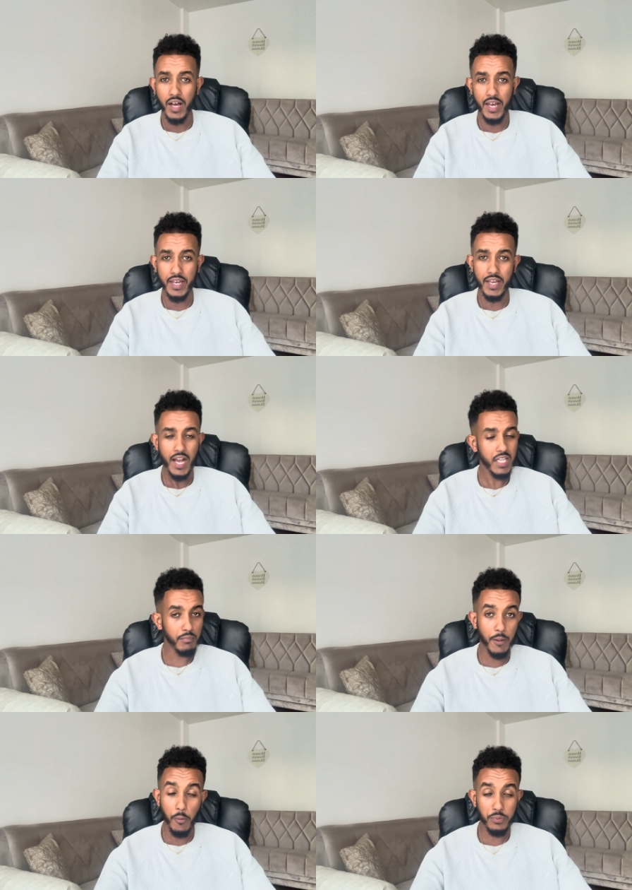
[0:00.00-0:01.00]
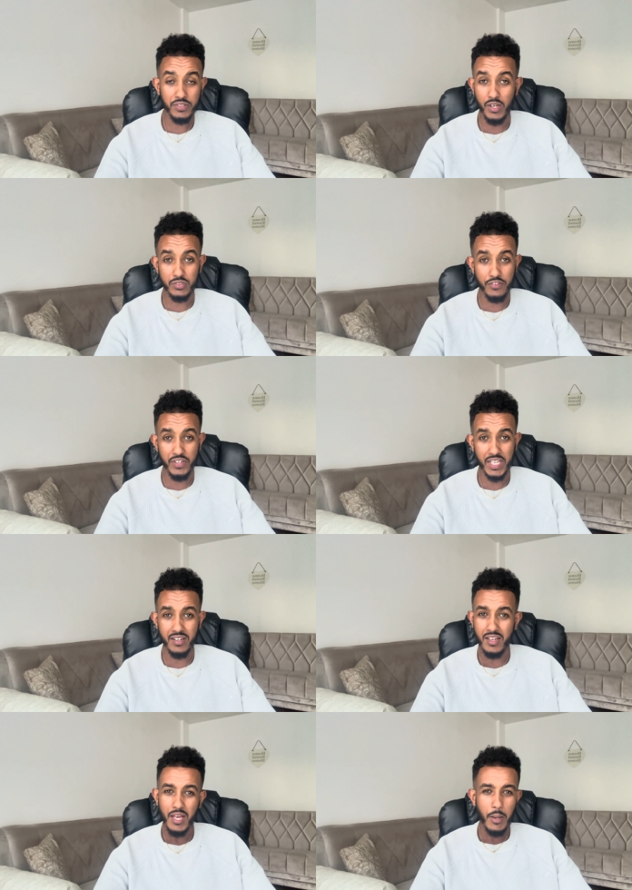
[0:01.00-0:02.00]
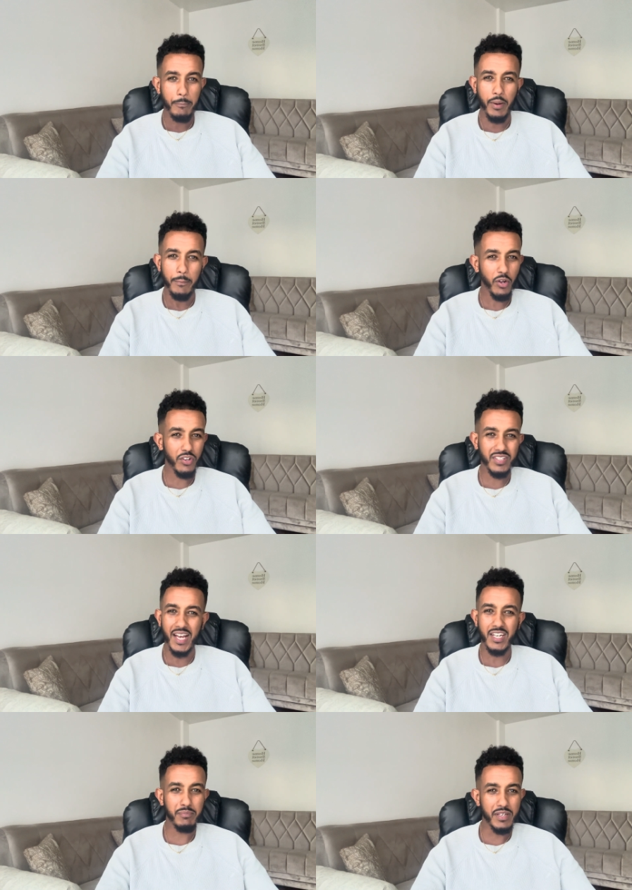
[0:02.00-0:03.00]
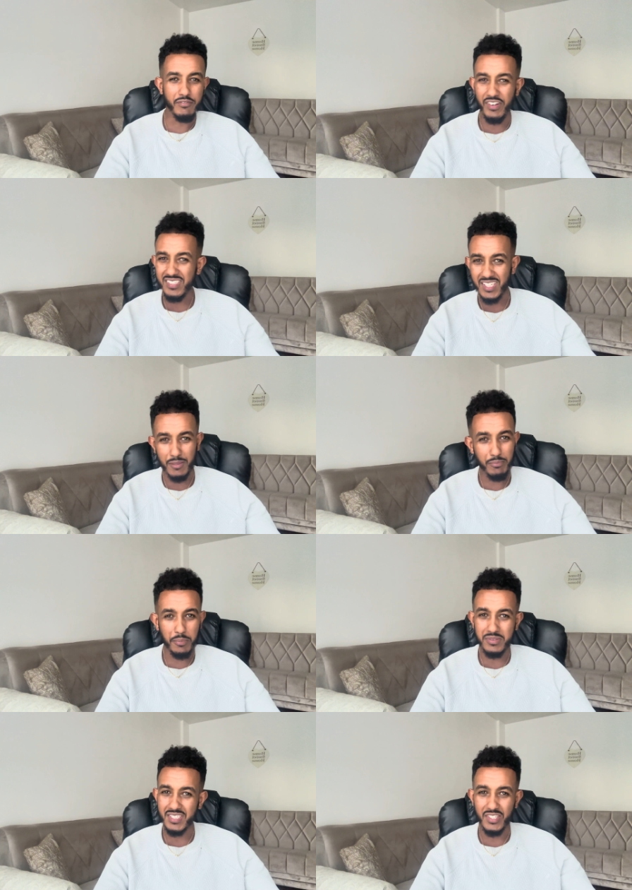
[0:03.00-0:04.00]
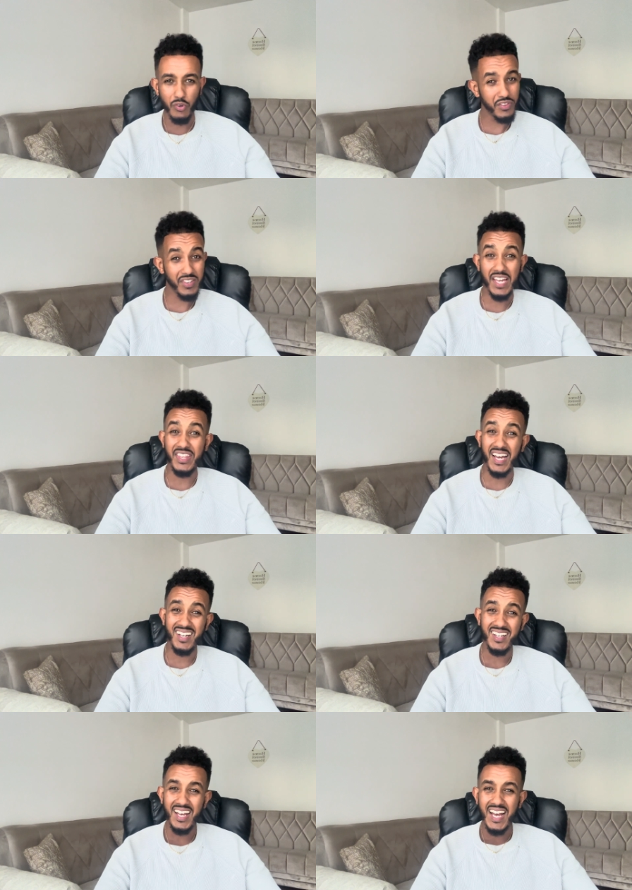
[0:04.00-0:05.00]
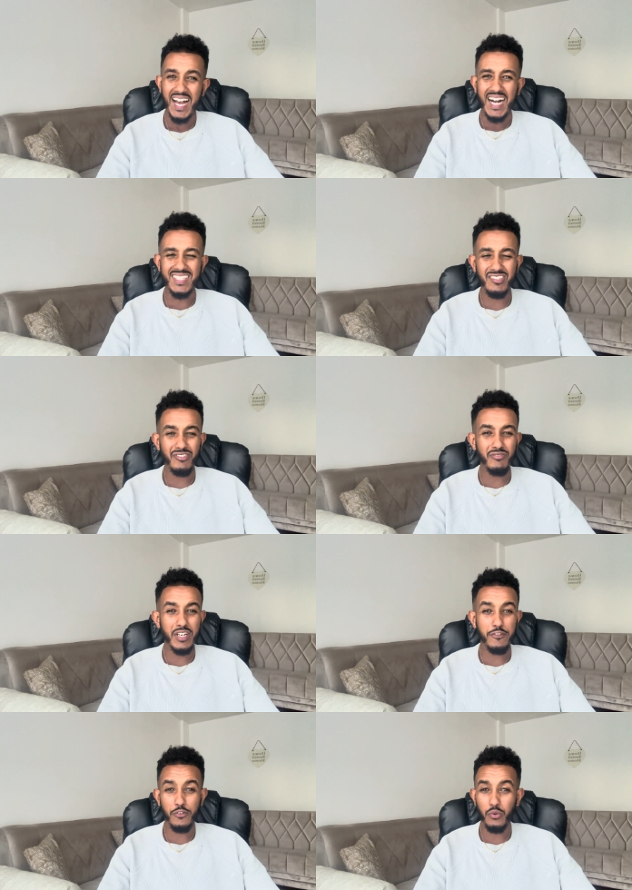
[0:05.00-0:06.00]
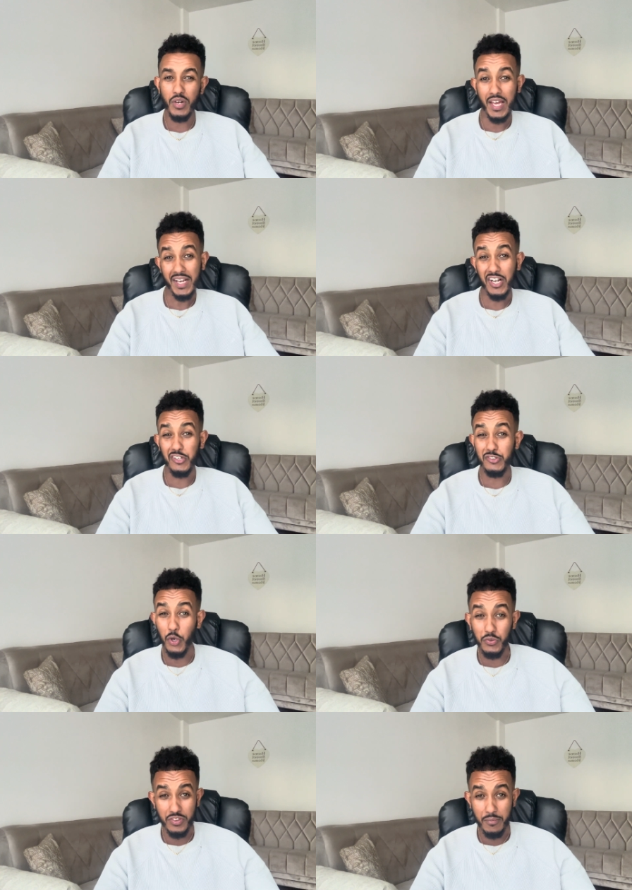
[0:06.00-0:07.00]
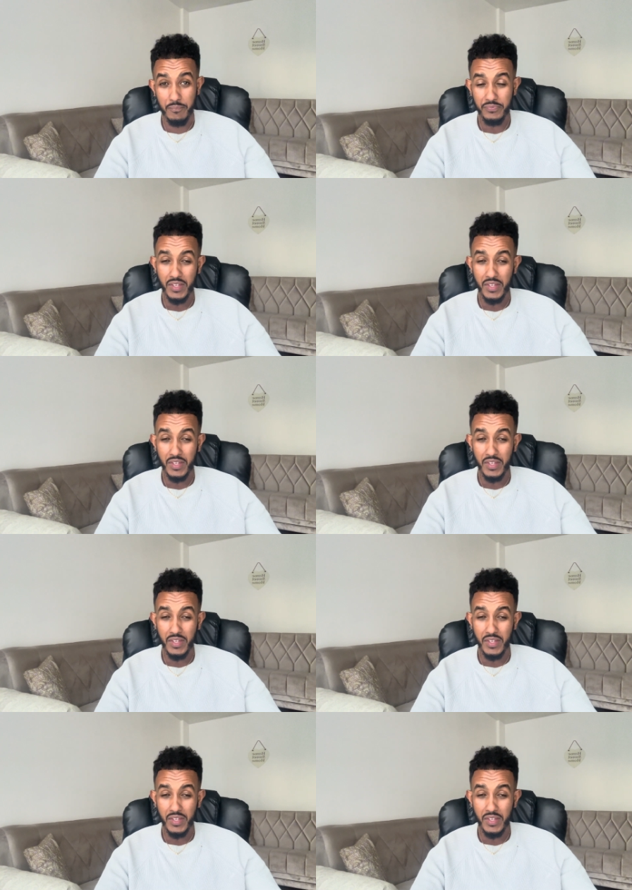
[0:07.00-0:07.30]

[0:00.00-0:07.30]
I had my property that I was living in, but because I hadn't been investing in property or anything like that, I didn't really feel like I could go to them.